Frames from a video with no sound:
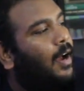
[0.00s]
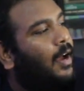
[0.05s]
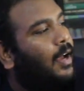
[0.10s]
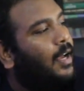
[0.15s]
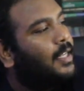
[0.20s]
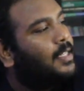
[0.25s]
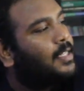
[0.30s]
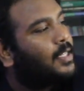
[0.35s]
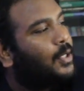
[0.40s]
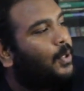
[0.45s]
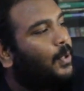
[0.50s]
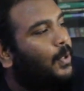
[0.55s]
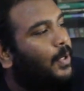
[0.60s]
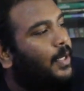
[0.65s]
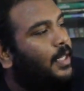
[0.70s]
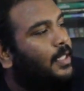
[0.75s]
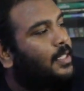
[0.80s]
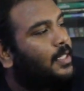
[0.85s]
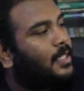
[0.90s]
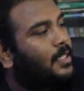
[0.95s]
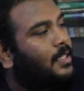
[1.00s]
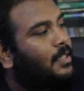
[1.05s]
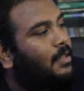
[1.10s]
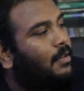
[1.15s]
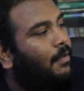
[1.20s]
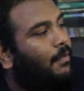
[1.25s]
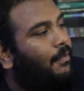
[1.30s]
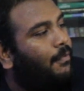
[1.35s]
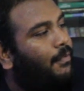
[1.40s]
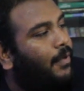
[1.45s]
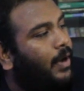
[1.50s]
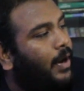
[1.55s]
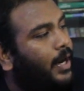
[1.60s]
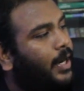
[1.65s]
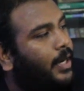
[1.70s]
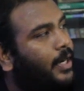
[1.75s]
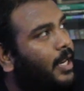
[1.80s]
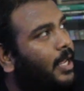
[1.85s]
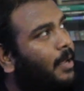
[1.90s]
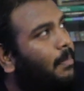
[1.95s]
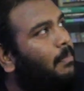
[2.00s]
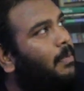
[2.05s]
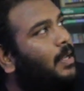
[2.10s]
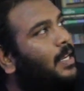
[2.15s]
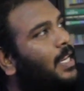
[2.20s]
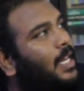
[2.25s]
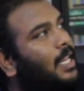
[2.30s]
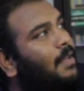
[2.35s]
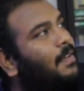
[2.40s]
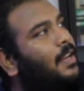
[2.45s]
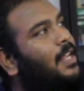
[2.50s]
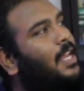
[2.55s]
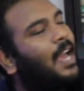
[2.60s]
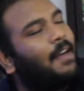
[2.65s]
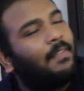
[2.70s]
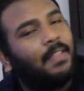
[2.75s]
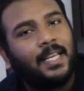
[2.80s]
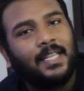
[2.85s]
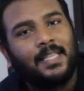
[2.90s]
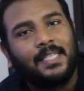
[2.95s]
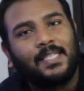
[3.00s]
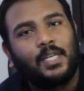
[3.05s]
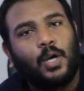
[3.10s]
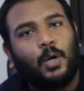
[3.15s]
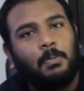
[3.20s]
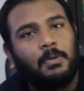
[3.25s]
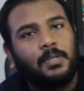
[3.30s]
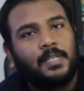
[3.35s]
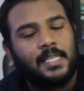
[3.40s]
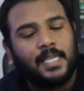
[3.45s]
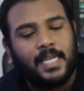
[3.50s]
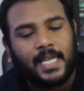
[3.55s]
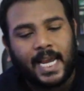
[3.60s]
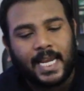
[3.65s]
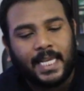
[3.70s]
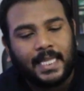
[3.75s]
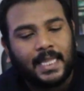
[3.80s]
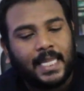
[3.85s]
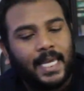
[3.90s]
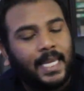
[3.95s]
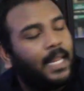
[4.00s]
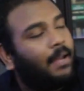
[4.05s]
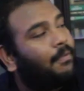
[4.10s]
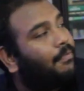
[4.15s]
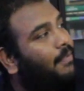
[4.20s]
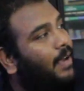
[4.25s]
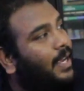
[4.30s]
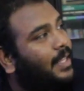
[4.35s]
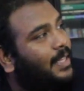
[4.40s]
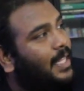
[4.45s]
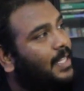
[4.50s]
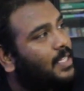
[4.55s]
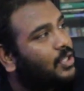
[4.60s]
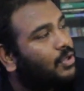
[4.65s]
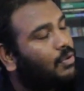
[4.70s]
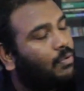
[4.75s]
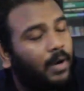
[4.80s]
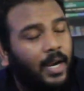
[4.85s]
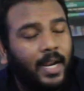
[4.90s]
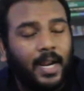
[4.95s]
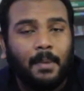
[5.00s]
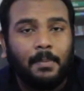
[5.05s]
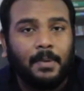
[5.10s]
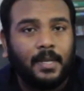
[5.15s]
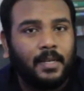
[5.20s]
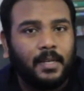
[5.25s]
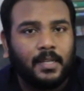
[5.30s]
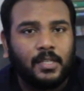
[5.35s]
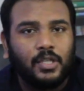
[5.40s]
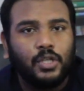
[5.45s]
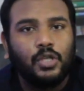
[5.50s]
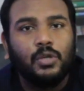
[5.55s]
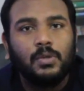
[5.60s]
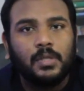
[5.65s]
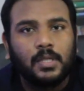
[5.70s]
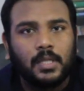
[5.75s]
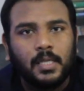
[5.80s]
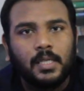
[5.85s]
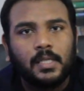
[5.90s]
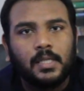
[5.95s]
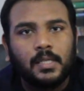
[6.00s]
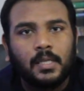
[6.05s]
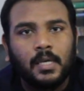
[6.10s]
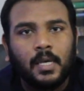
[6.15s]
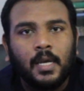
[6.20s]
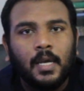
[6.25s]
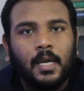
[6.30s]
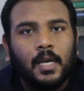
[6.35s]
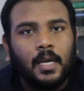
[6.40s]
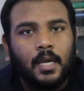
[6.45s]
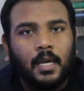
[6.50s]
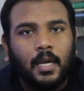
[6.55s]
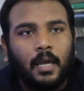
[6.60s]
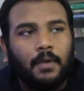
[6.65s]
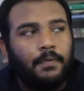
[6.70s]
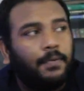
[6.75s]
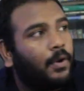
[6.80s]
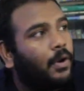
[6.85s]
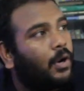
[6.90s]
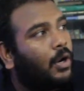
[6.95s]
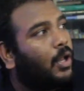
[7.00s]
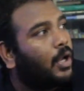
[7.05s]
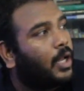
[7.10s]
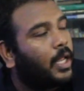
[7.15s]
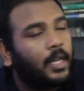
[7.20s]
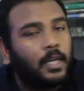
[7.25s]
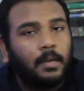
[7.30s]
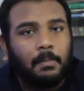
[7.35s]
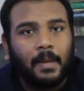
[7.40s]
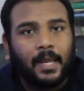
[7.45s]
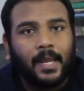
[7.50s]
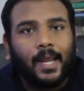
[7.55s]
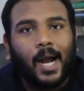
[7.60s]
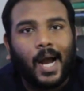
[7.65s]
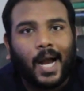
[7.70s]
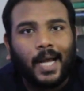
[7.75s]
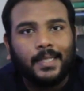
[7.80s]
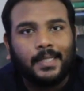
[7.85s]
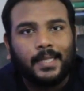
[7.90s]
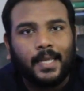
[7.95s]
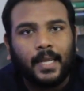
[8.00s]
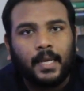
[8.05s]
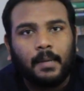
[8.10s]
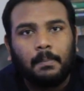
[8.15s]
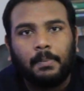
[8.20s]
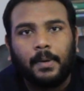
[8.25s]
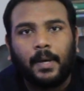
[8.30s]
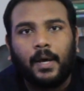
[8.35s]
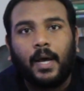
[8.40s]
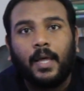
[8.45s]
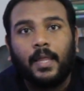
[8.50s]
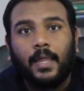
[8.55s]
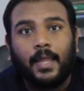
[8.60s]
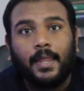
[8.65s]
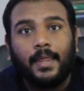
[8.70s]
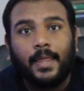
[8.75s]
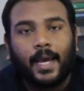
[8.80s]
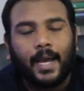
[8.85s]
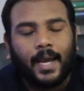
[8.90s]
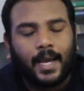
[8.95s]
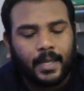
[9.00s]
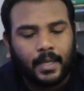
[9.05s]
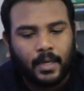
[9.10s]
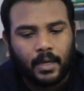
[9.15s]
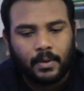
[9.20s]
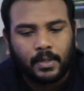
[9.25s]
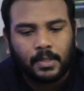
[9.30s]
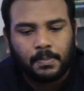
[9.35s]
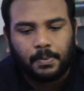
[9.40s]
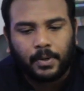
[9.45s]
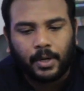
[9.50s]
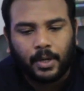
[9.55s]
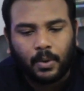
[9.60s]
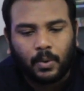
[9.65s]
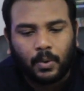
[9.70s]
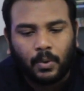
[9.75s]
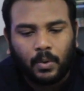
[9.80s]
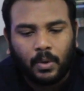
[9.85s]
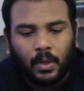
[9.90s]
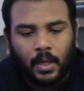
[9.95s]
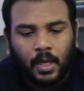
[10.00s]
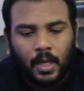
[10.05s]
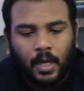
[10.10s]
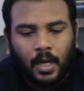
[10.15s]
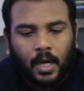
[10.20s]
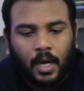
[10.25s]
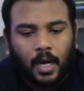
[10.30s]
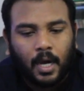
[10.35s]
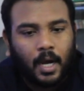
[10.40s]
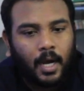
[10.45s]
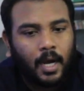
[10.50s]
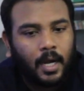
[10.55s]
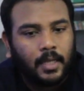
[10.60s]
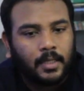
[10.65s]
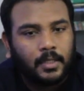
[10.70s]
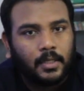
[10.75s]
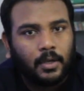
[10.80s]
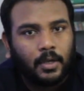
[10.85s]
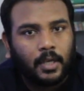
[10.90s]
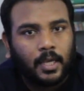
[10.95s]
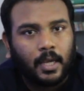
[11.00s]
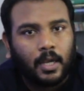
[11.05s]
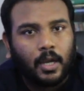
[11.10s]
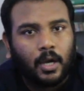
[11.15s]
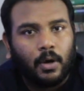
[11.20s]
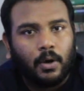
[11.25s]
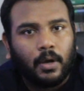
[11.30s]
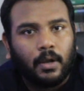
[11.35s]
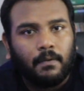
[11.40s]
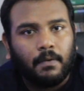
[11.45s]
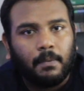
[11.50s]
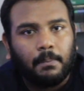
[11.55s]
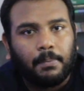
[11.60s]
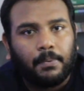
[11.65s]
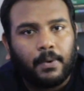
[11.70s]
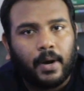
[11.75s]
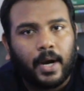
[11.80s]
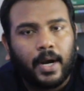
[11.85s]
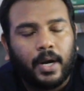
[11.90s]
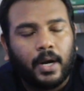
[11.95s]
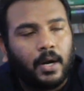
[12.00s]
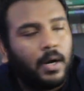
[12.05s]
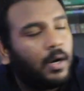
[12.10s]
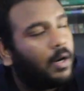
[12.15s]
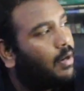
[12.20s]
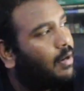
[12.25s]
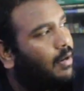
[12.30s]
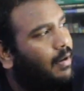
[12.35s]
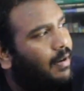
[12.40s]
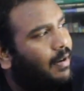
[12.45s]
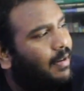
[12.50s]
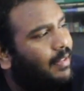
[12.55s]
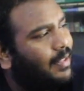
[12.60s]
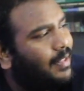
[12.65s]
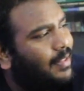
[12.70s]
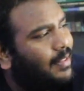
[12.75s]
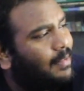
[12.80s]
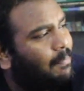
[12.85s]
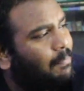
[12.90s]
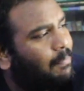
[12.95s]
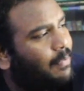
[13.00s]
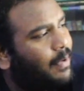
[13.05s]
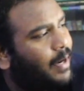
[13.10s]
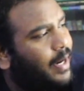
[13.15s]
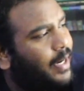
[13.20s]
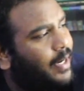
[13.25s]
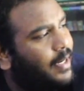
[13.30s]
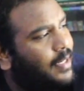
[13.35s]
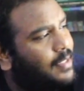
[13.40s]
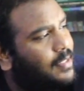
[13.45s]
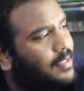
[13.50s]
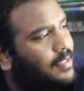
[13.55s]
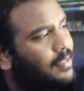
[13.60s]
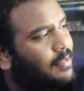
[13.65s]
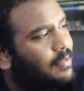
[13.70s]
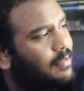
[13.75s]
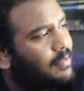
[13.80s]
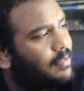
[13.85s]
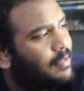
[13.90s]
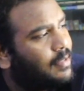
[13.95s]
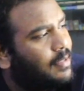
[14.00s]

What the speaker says: That's cool. It's very dim. It can even have like this almost night light effect. That's great. I mean, it's useless if you're looking to make content, but other than that, you know, it's pretty cool. So you can go even brighter. I think the brightest.